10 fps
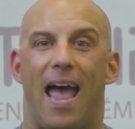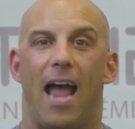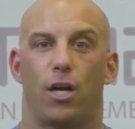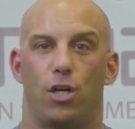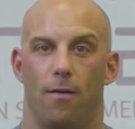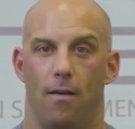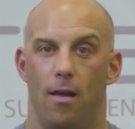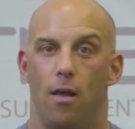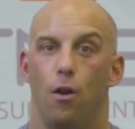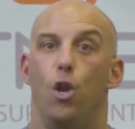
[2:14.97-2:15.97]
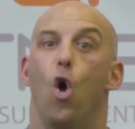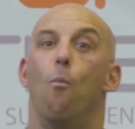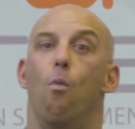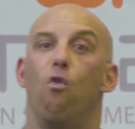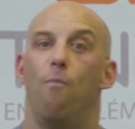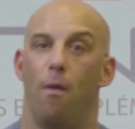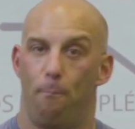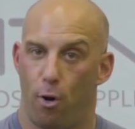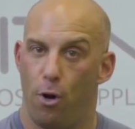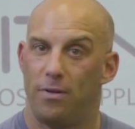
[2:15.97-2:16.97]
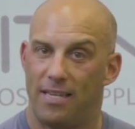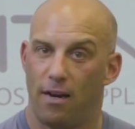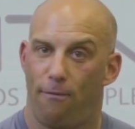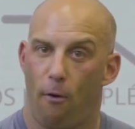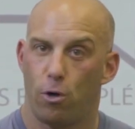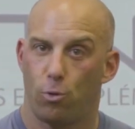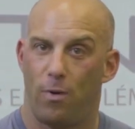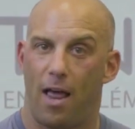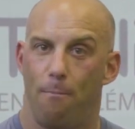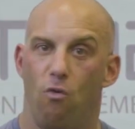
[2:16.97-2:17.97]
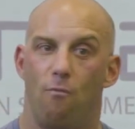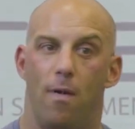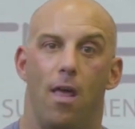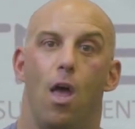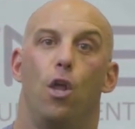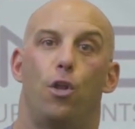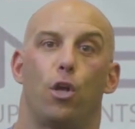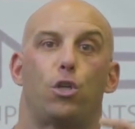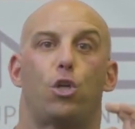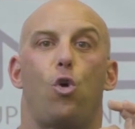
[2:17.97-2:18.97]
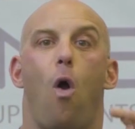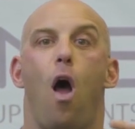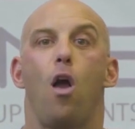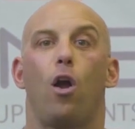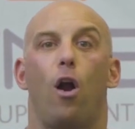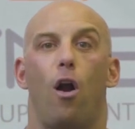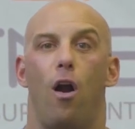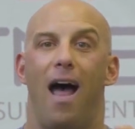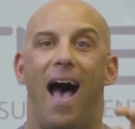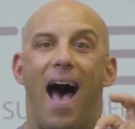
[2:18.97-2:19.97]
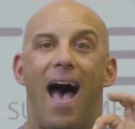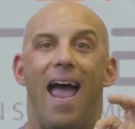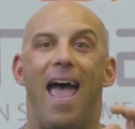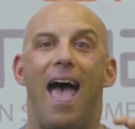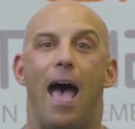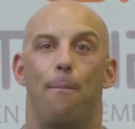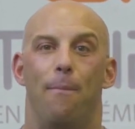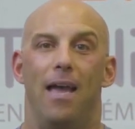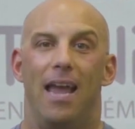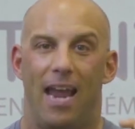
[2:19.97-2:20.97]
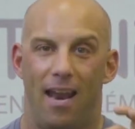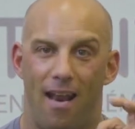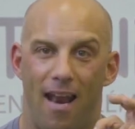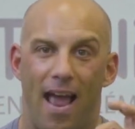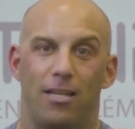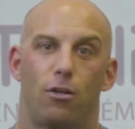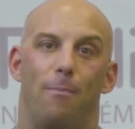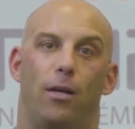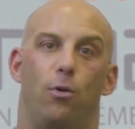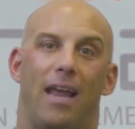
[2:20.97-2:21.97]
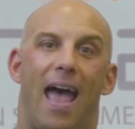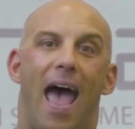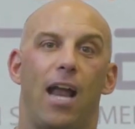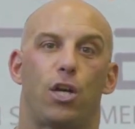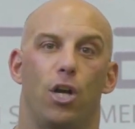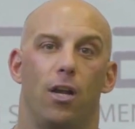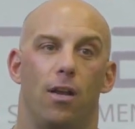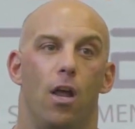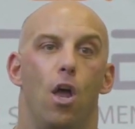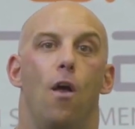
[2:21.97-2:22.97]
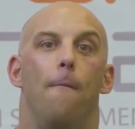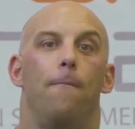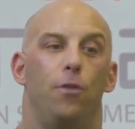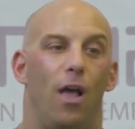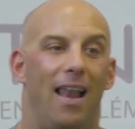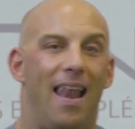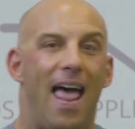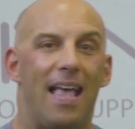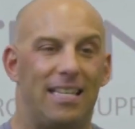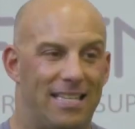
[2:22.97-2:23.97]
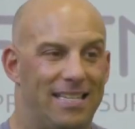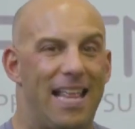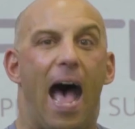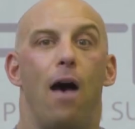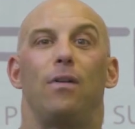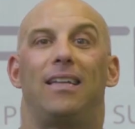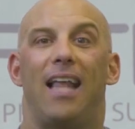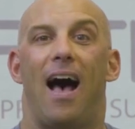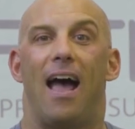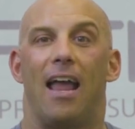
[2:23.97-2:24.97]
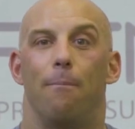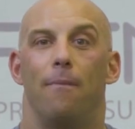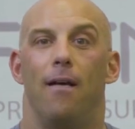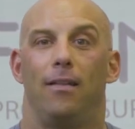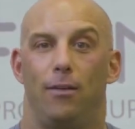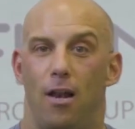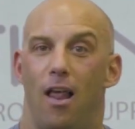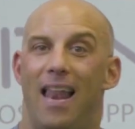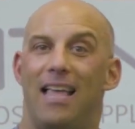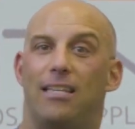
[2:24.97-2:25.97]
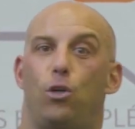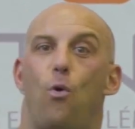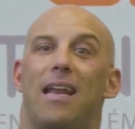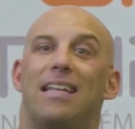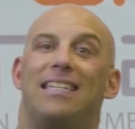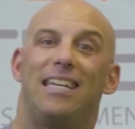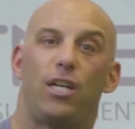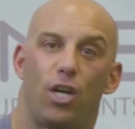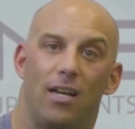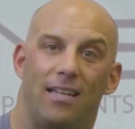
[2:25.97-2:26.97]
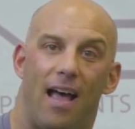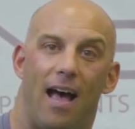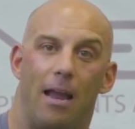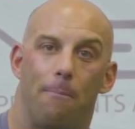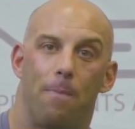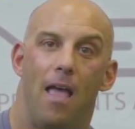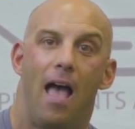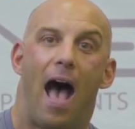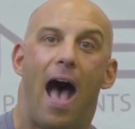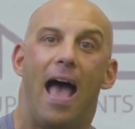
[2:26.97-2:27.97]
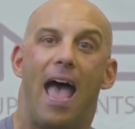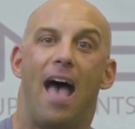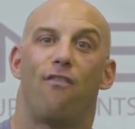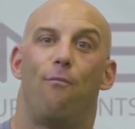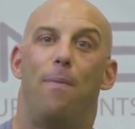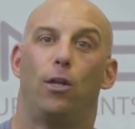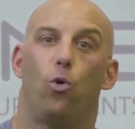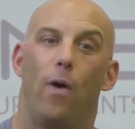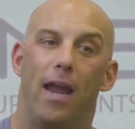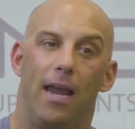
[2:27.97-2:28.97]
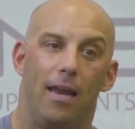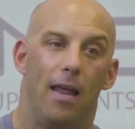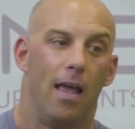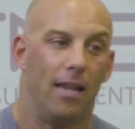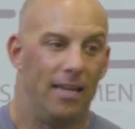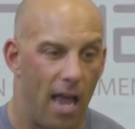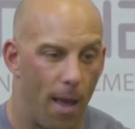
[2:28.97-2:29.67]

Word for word: action. No movement, producing force without movement. The stronger I am in an isometric action, the less downtime, the less transition time I have between the